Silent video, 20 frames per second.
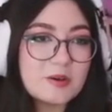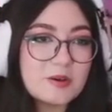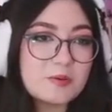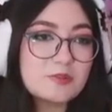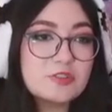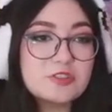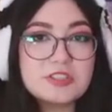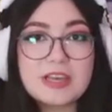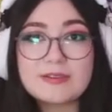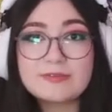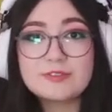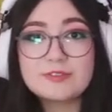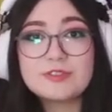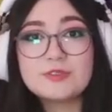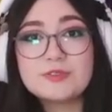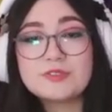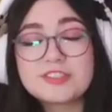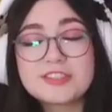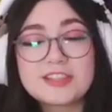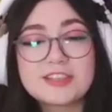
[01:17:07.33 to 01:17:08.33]
We'll just have to
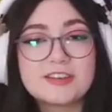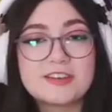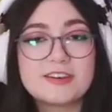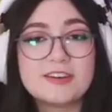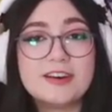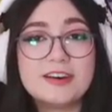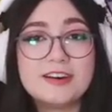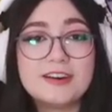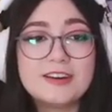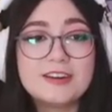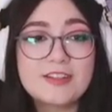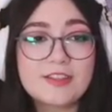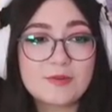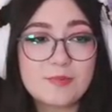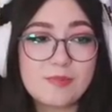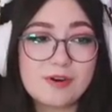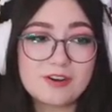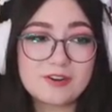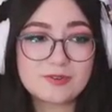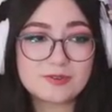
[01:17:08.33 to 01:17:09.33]
use the the
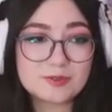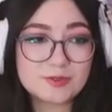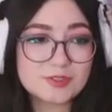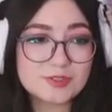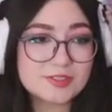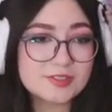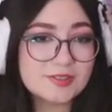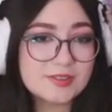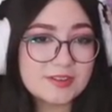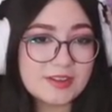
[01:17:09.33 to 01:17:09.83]
models.